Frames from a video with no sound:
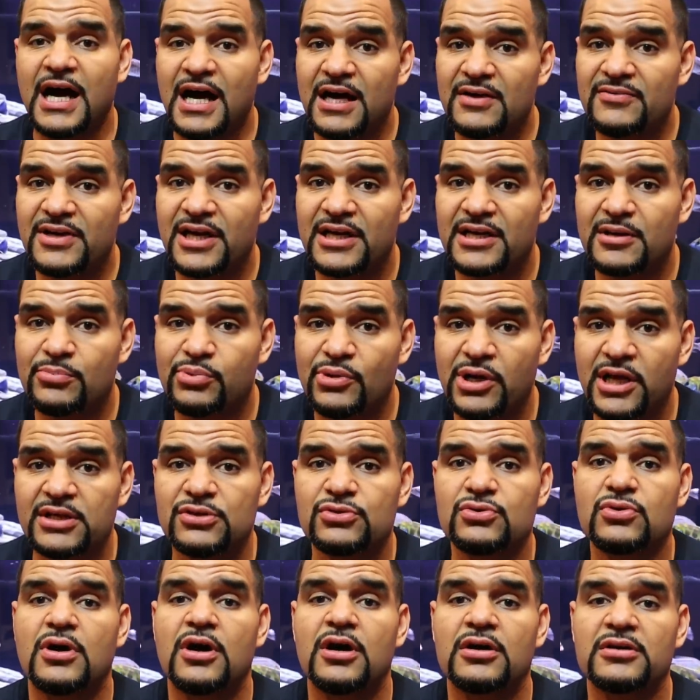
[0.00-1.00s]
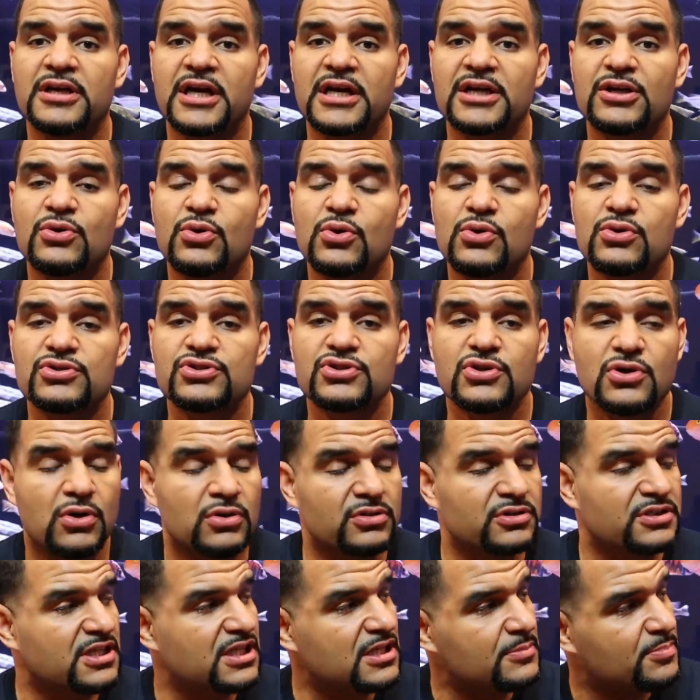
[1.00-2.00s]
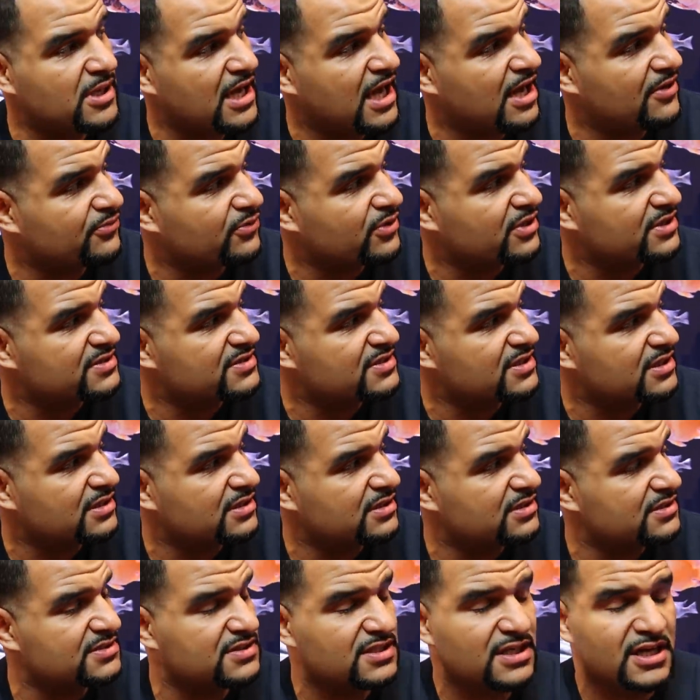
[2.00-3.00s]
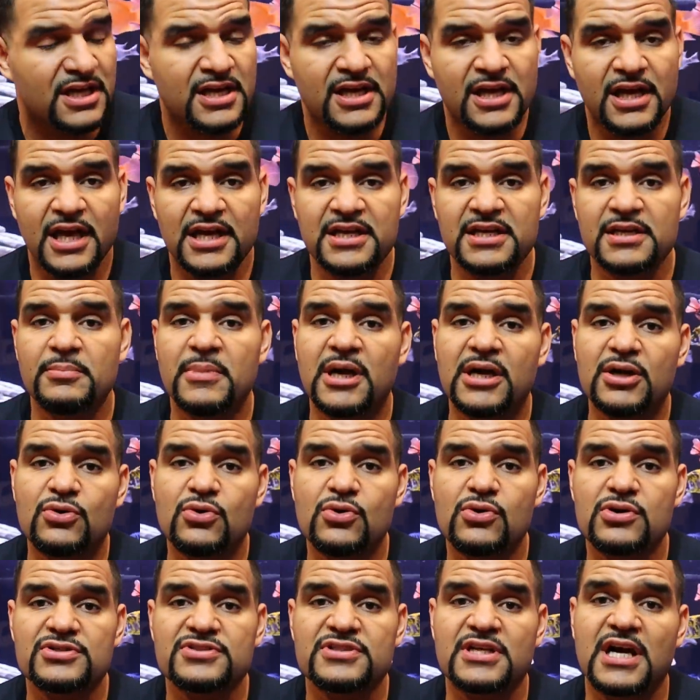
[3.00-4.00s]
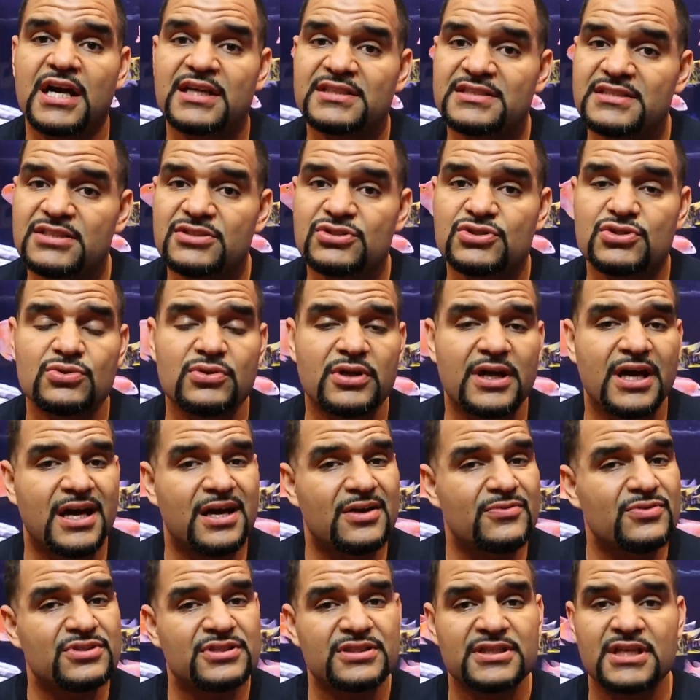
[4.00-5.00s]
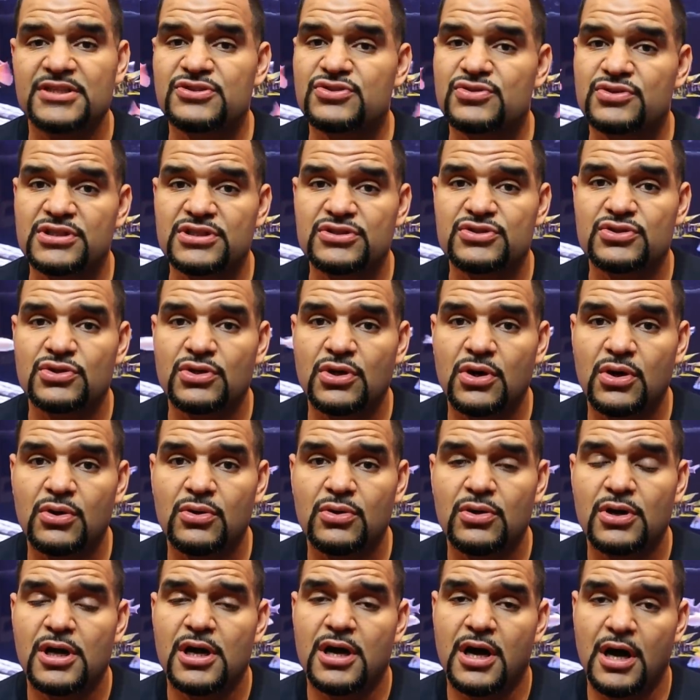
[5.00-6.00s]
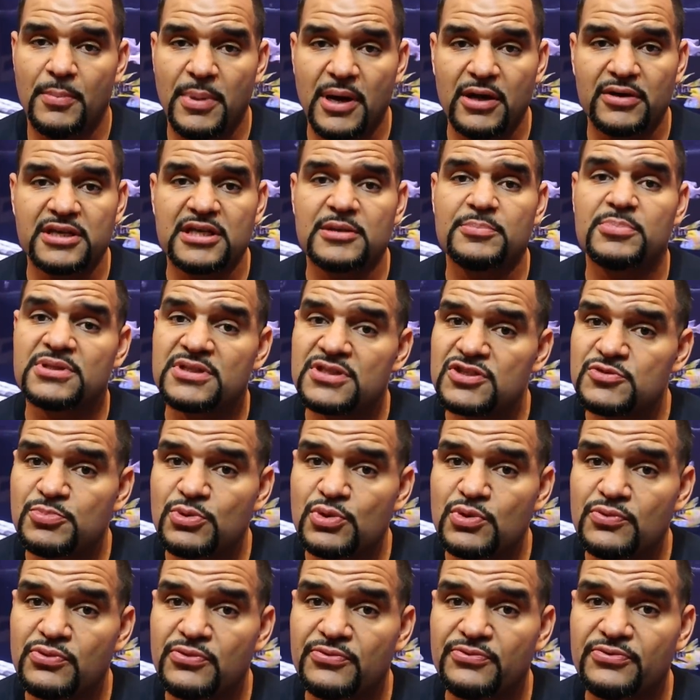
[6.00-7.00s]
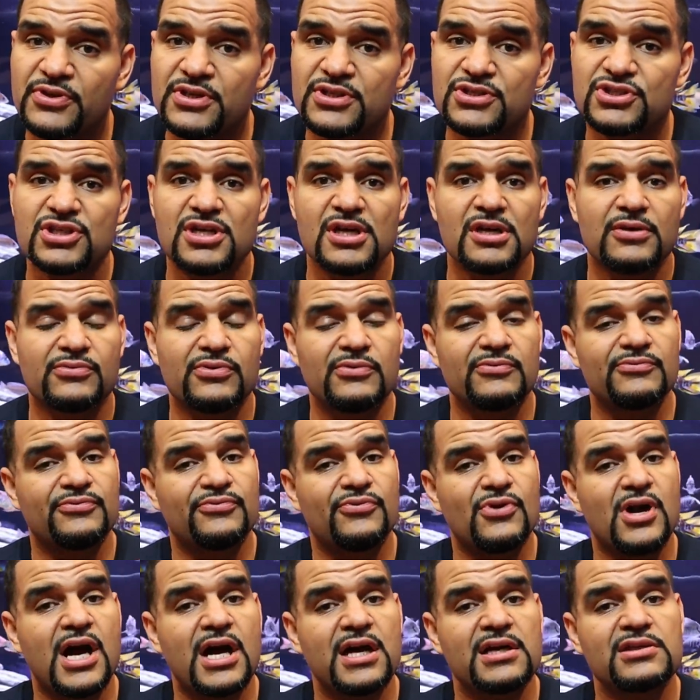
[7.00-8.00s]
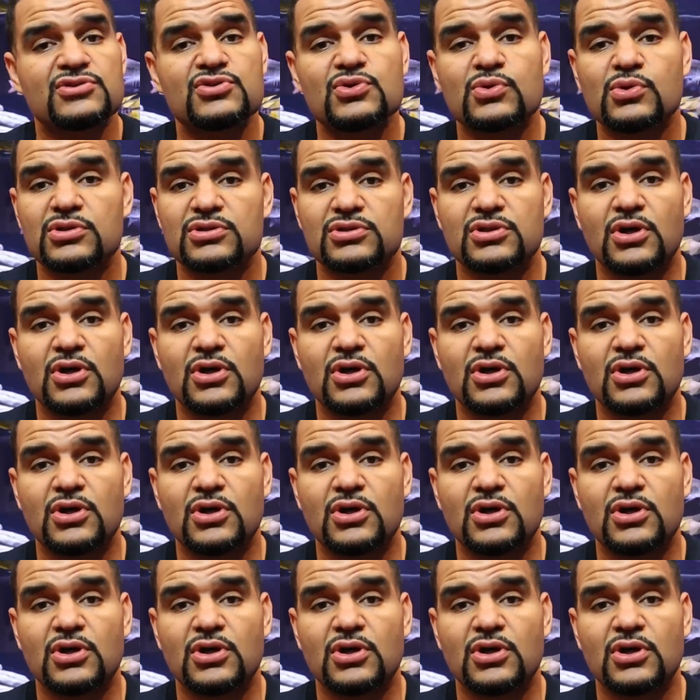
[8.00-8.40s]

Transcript: I've got a brand new online course called Keeping African Cichlids, and in my course, I teach you everything that you need to know about keeping these beautiful fish from fried to